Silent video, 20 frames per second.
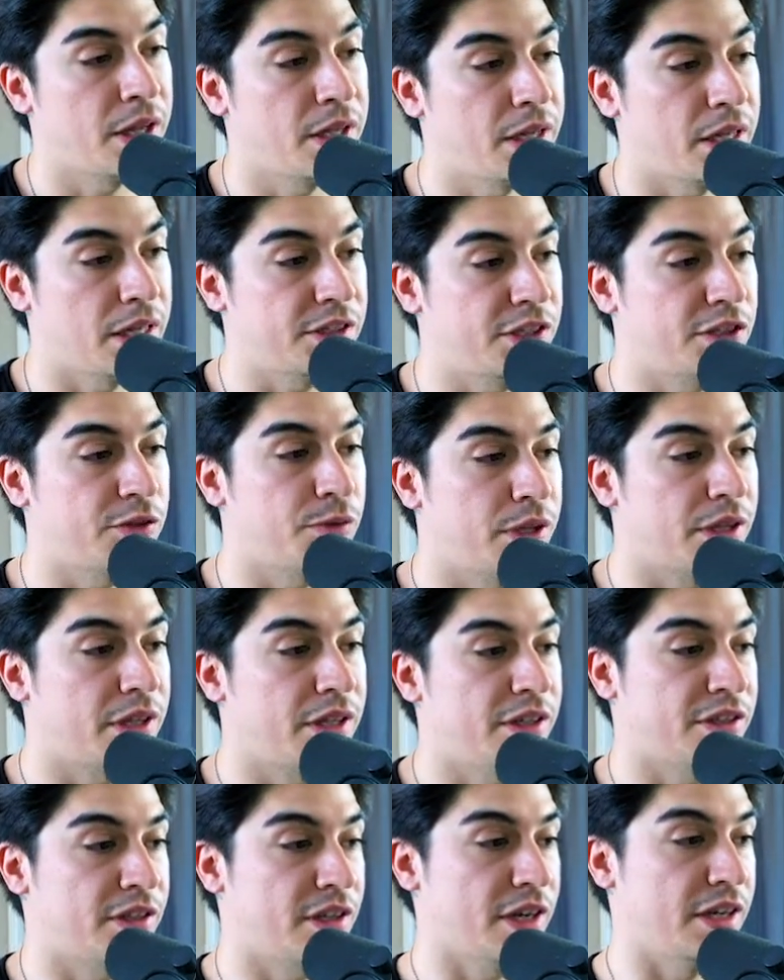Now this is what
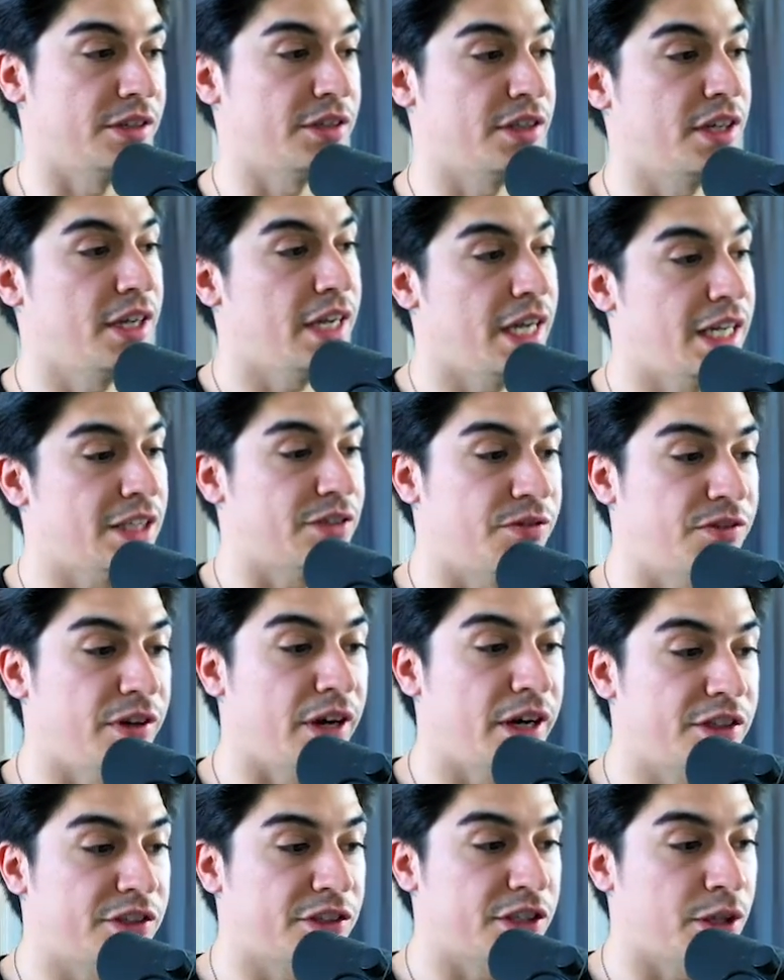this does. It's
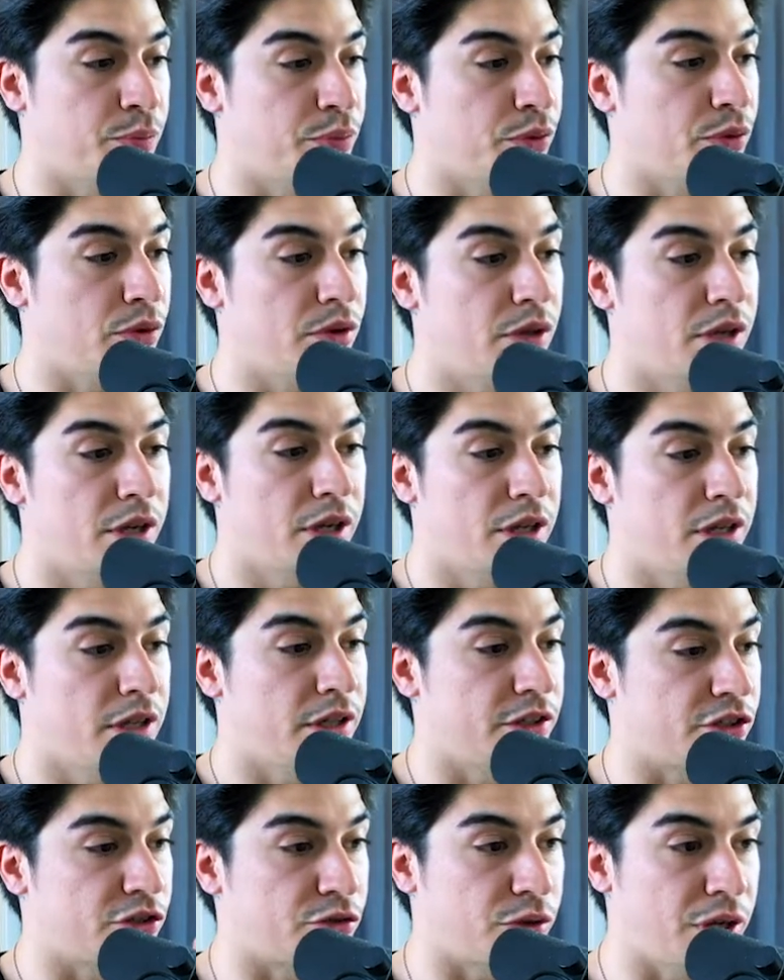very simple.
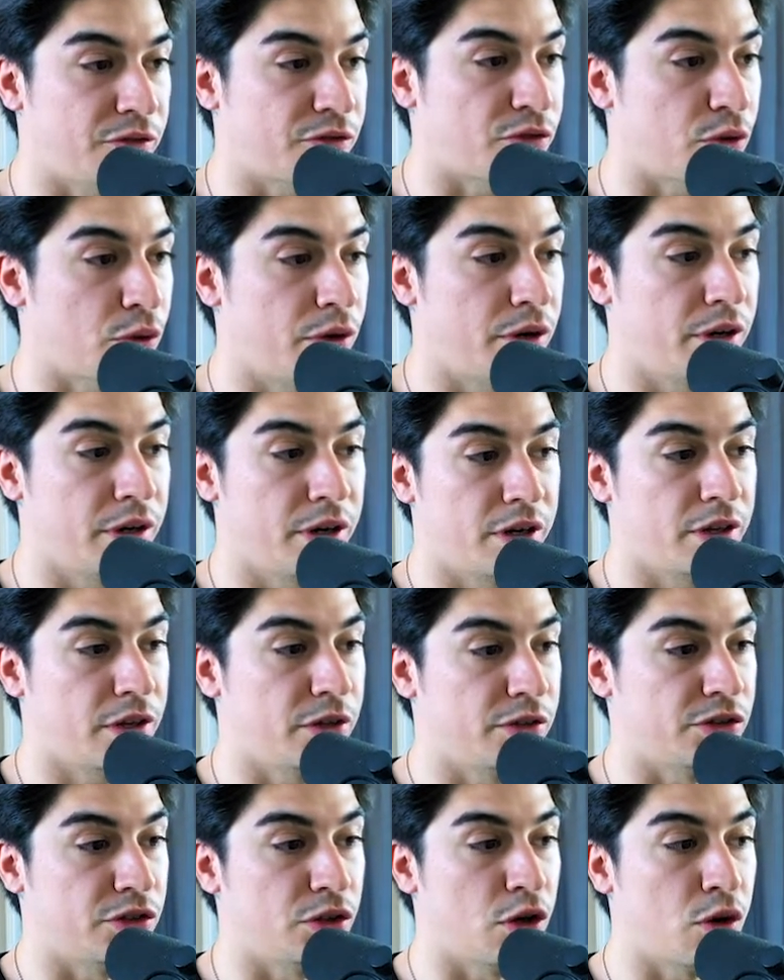It's straightforward.
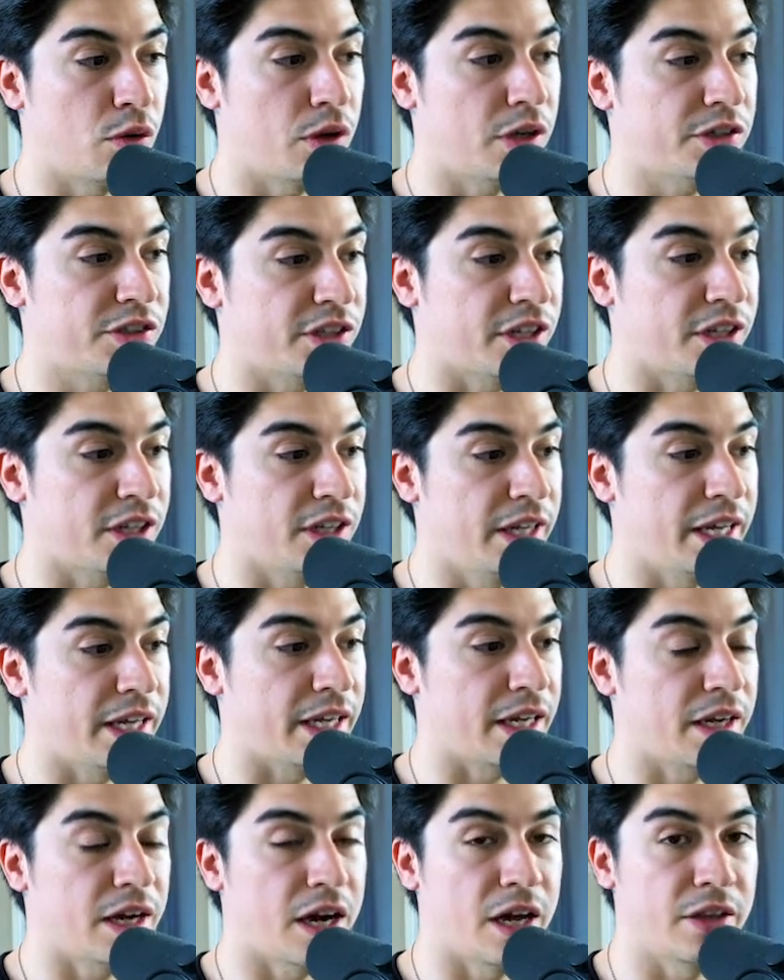There's nowhere else to
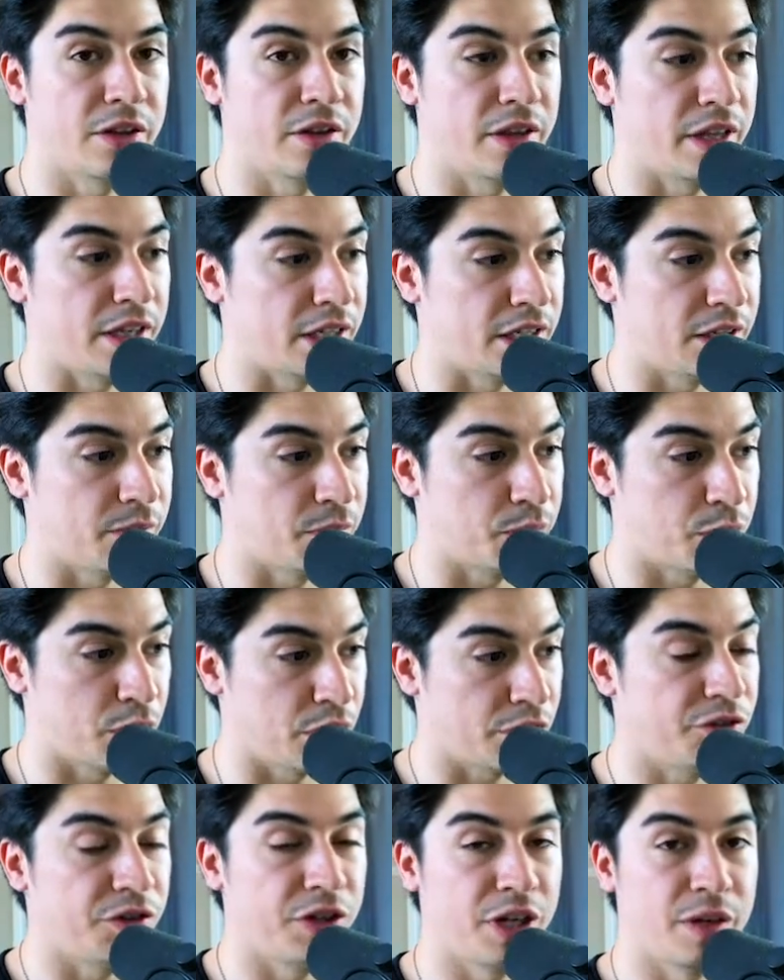click other than
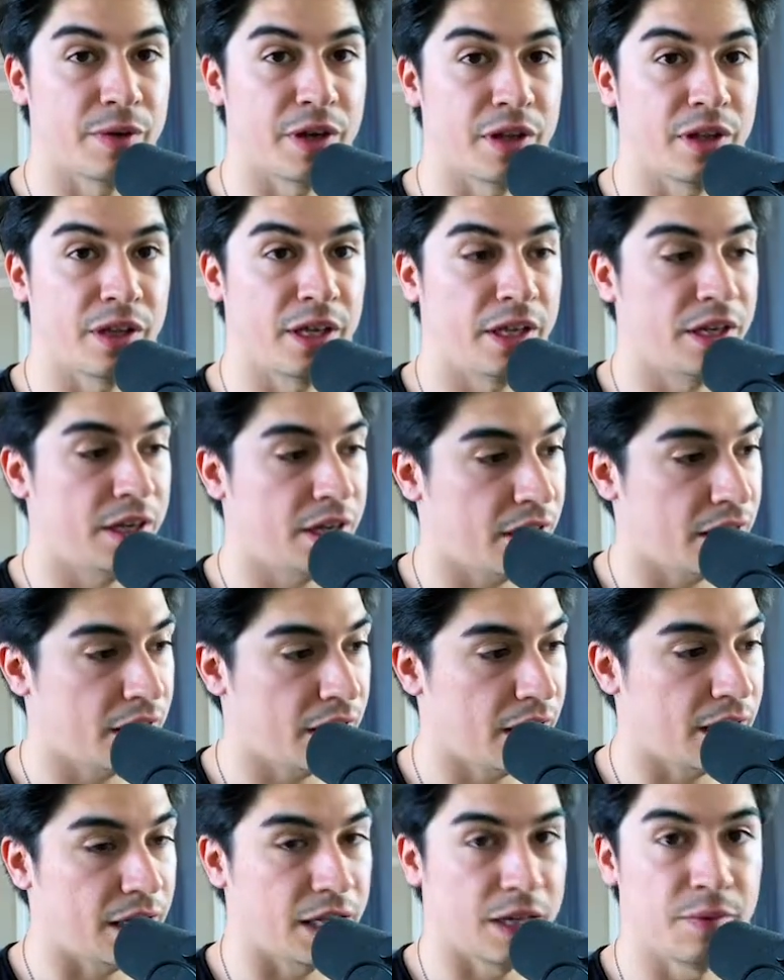put your email in
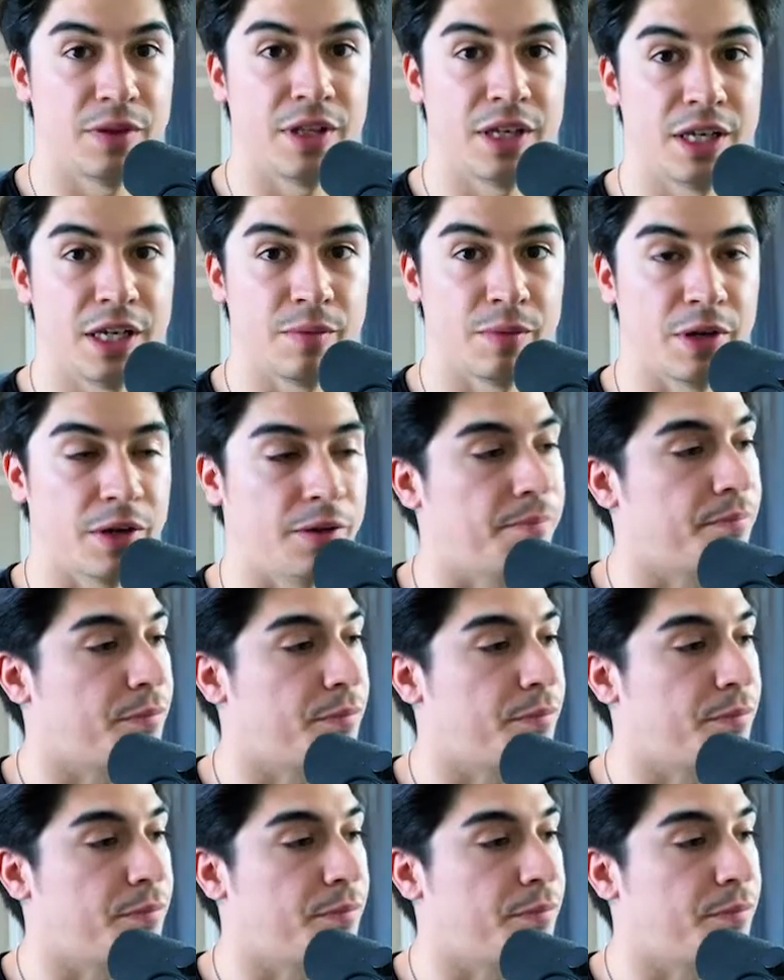and give me the email,